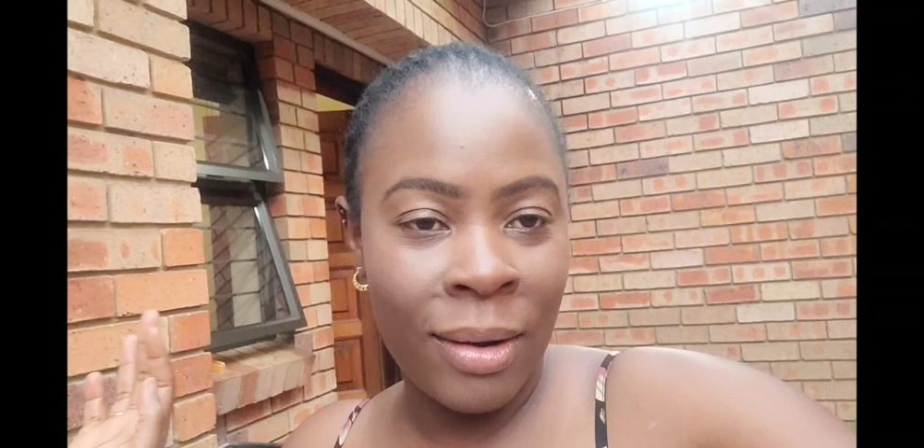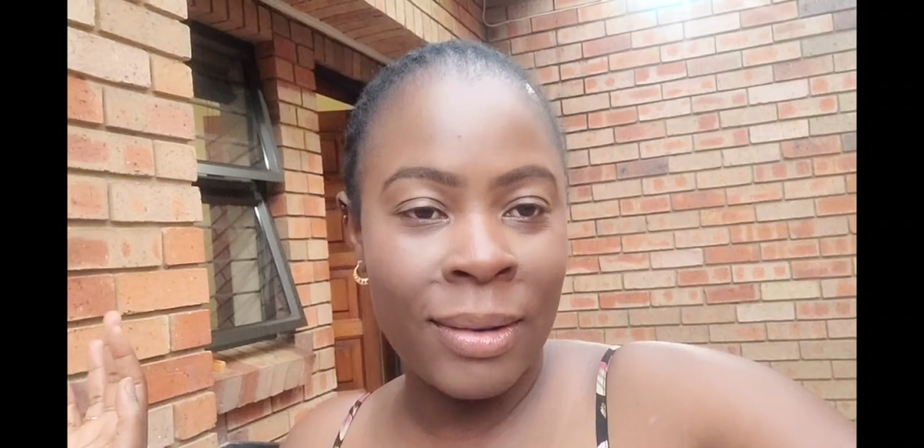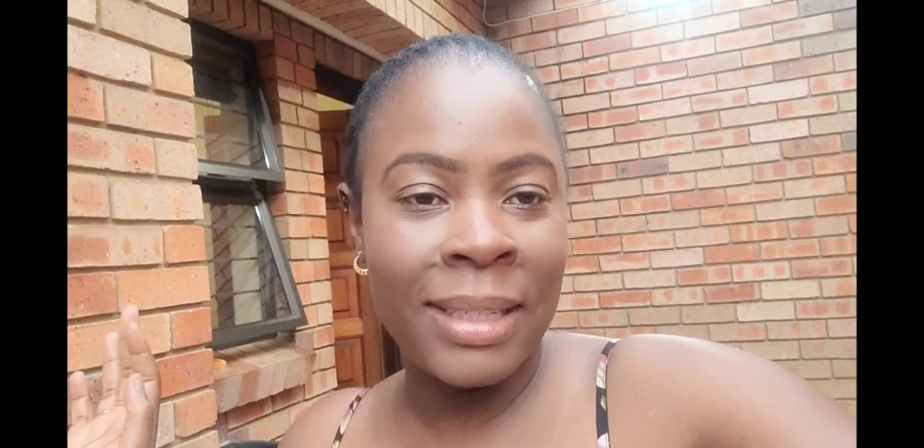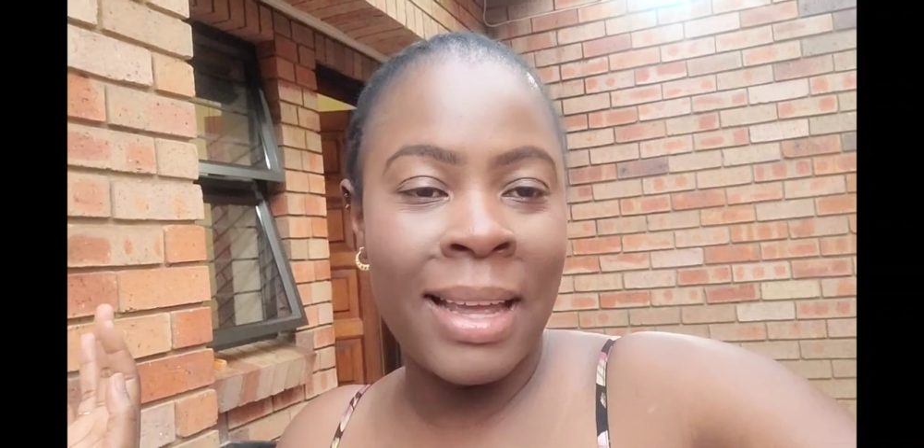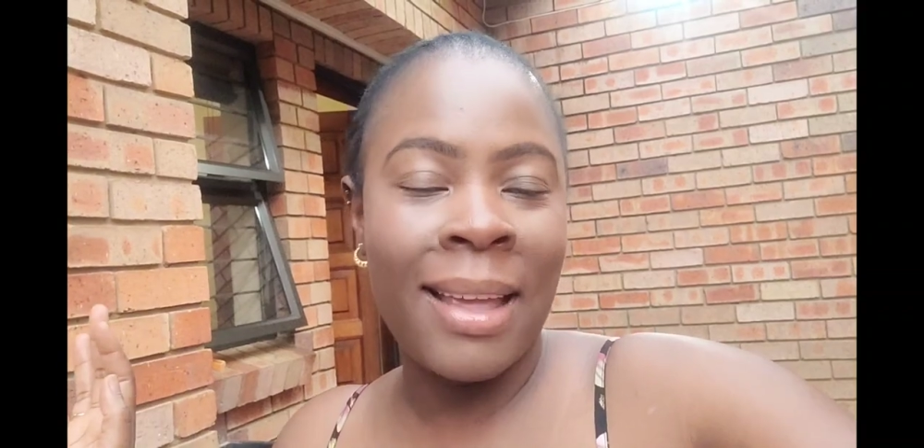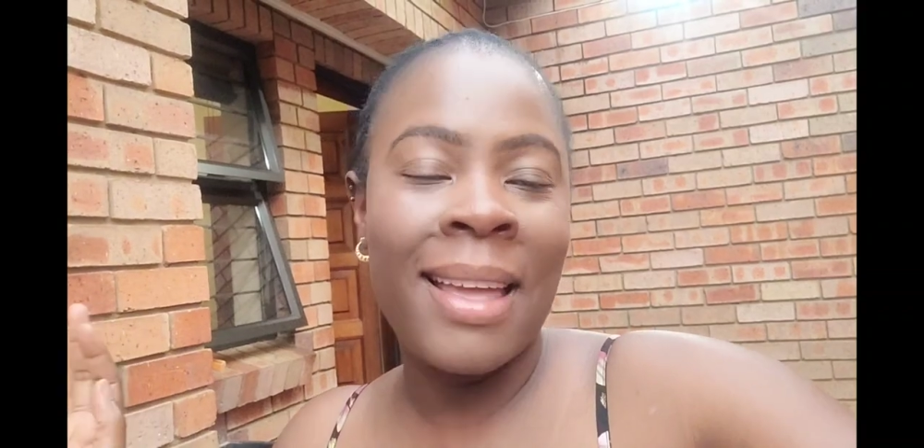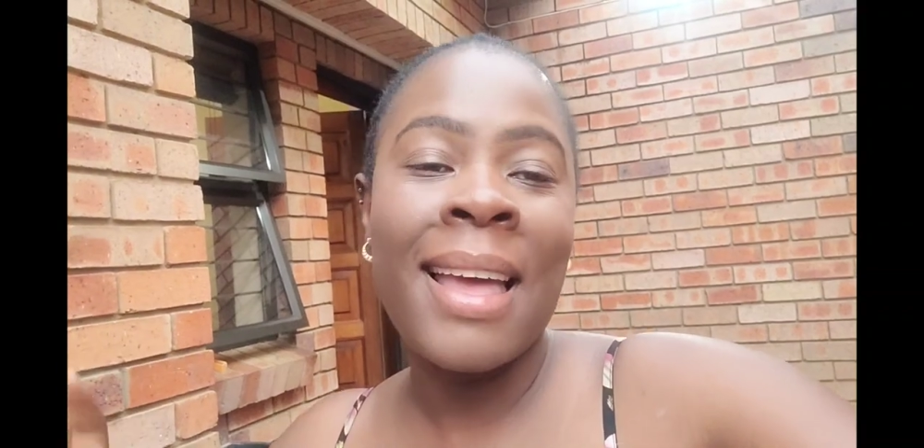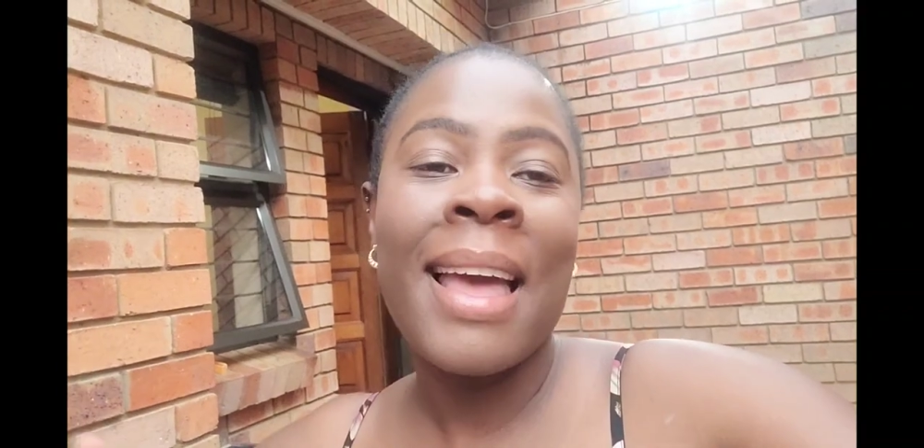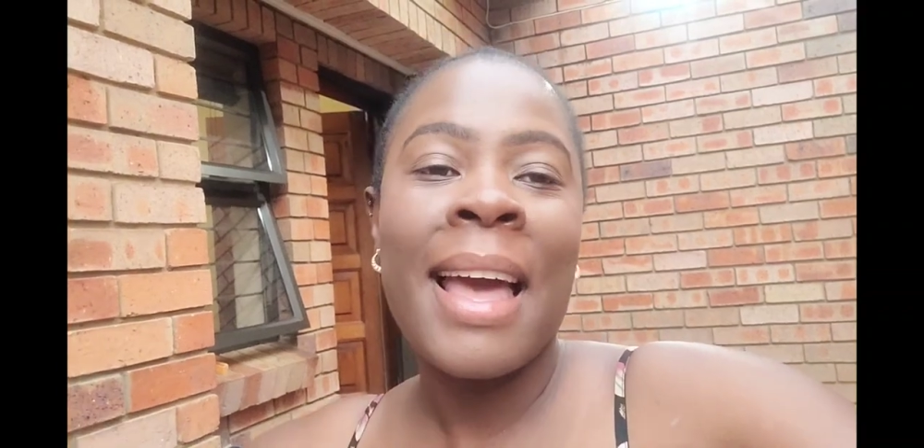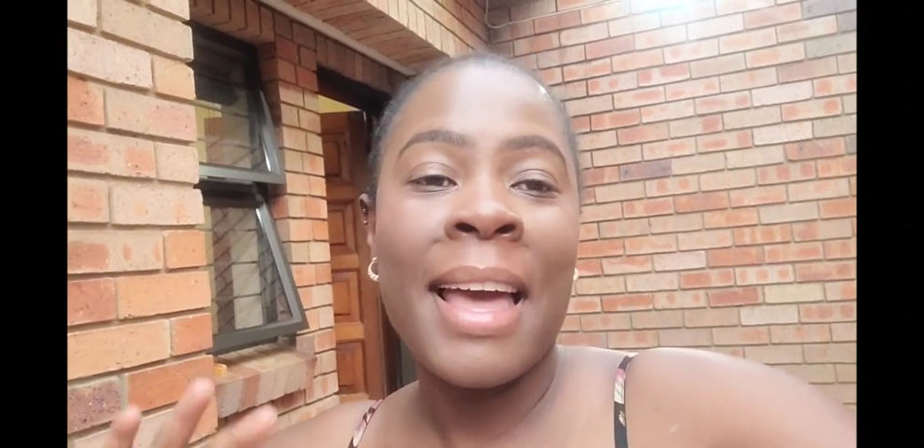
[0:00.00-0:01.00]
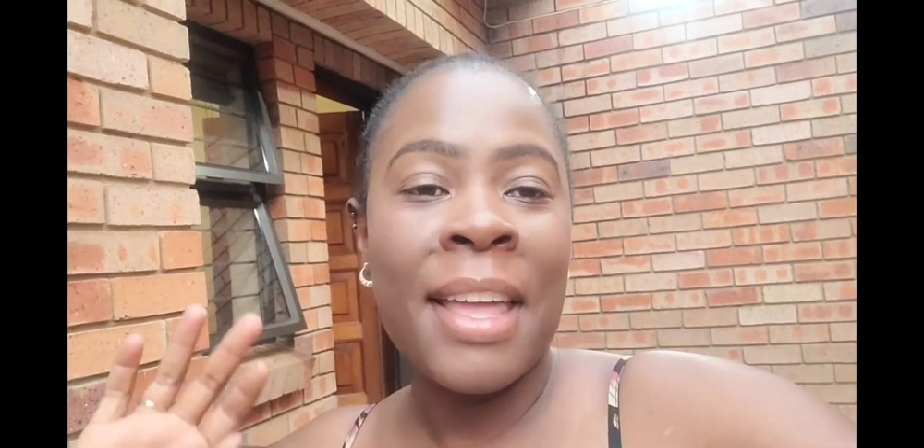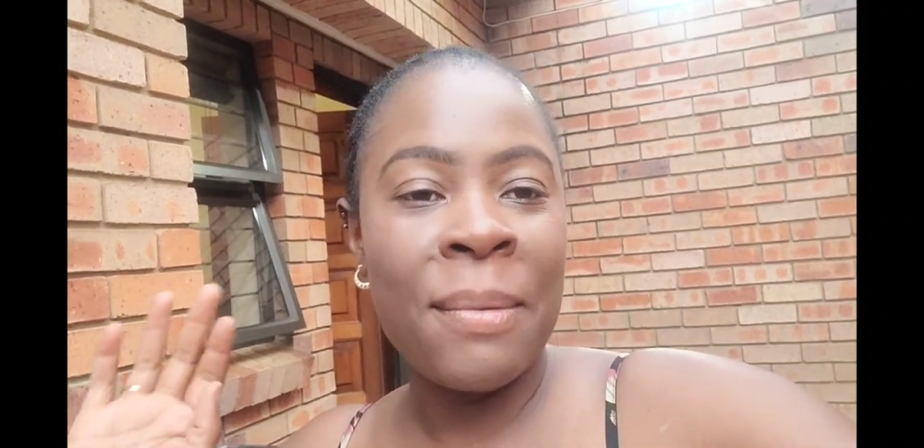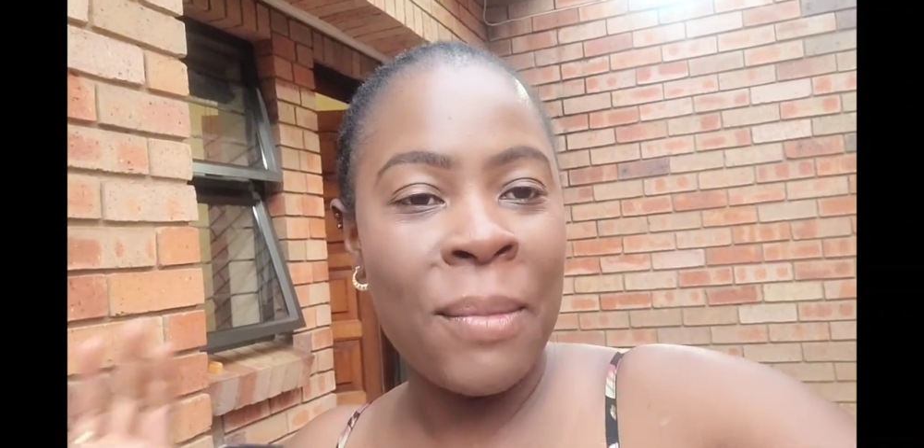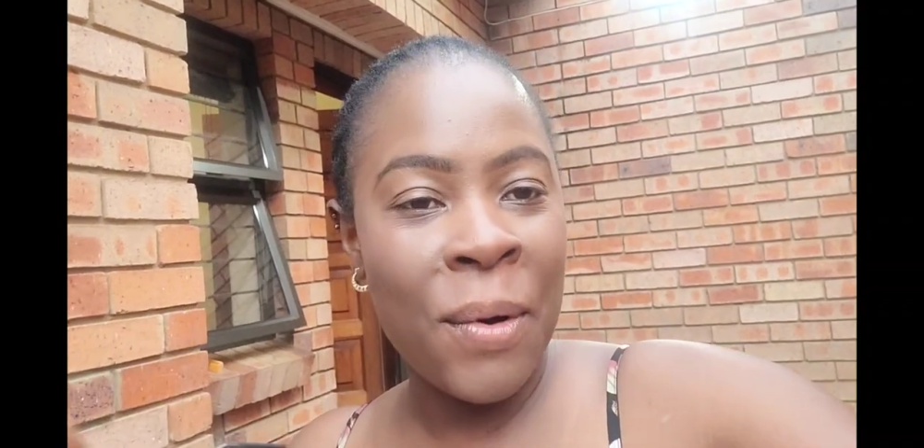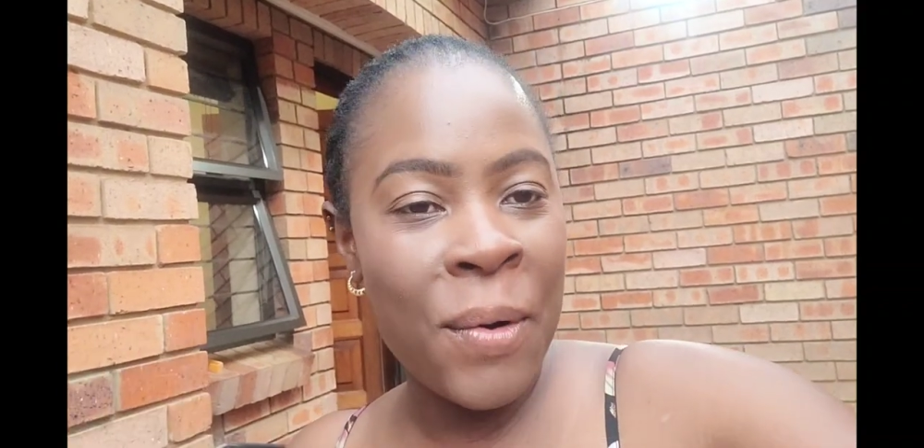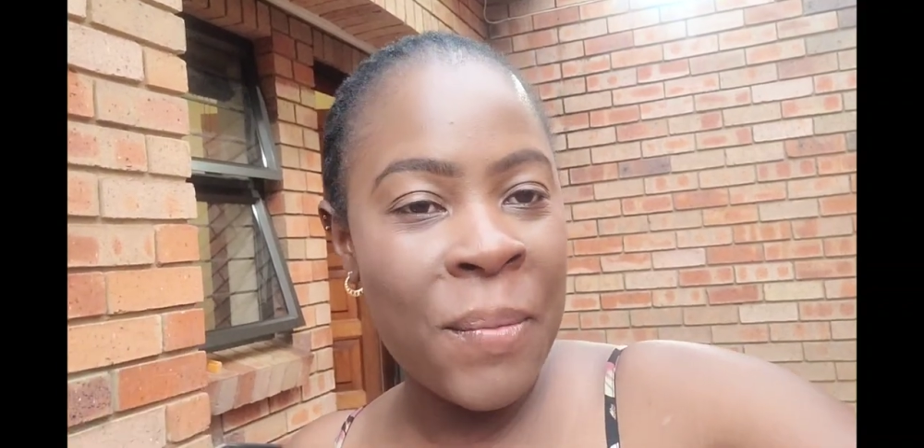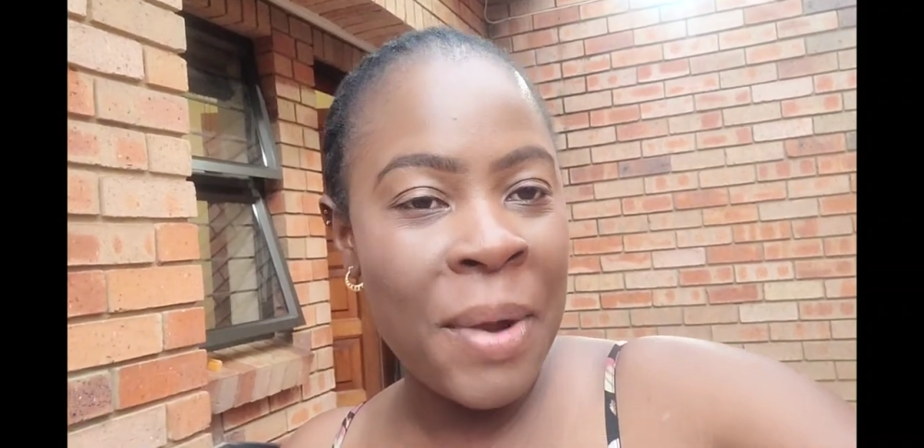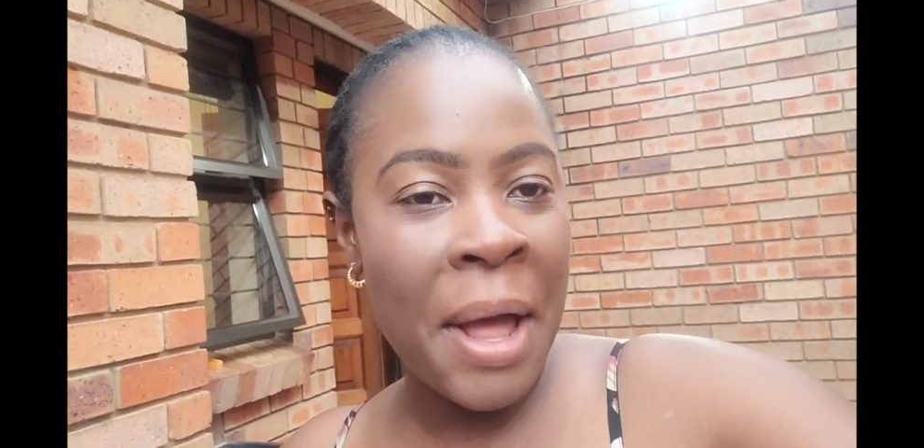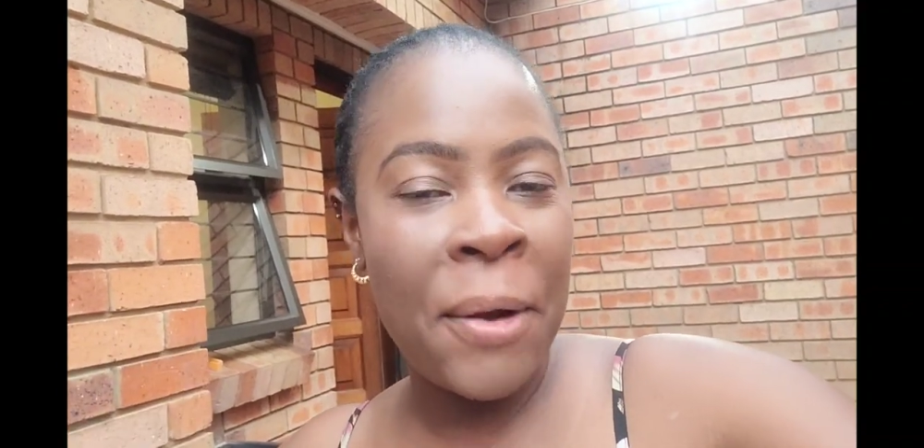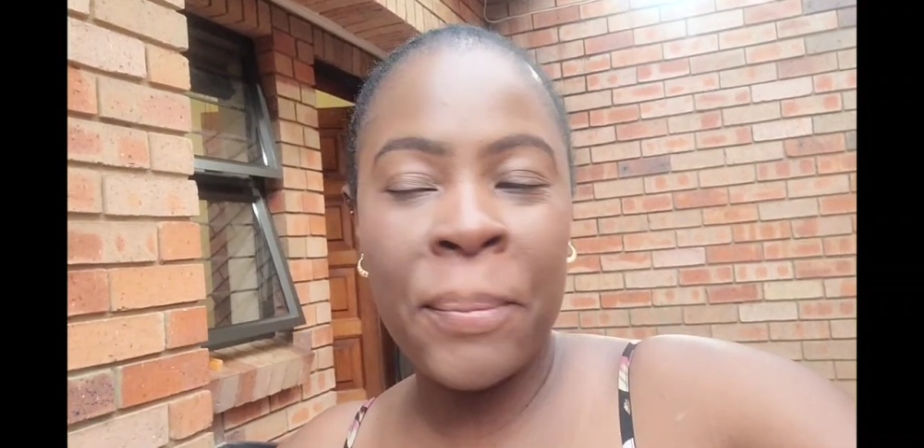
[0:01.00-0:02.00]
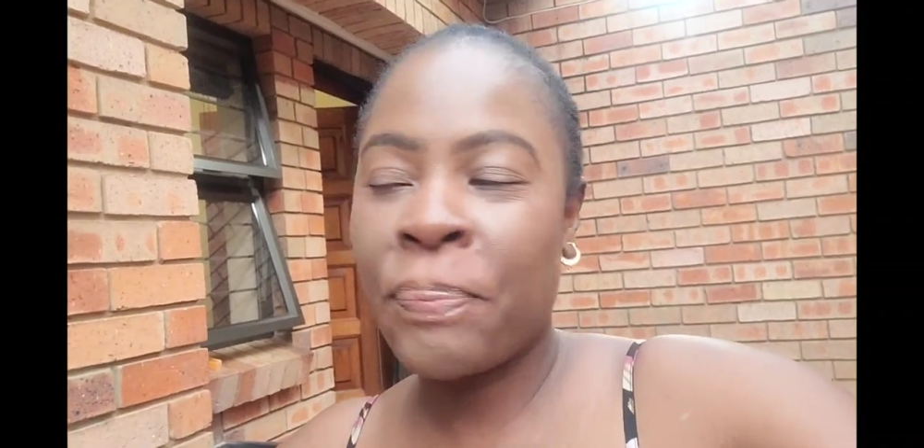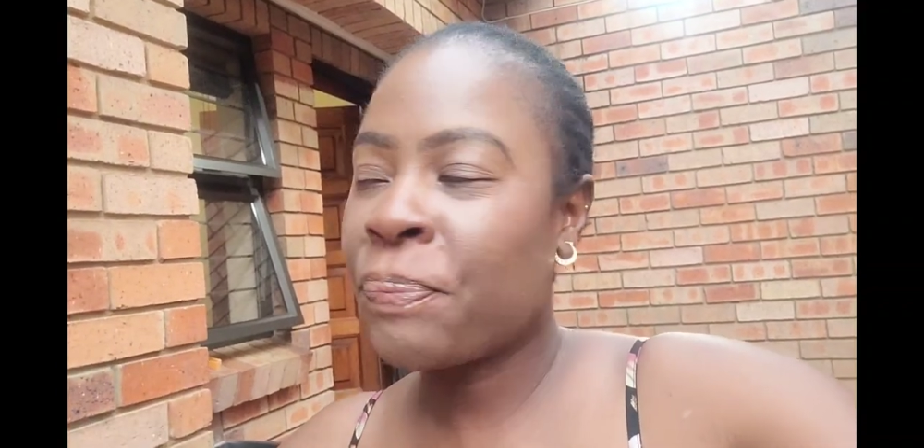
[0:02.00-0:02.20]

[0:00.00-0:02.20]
long day. I am home now.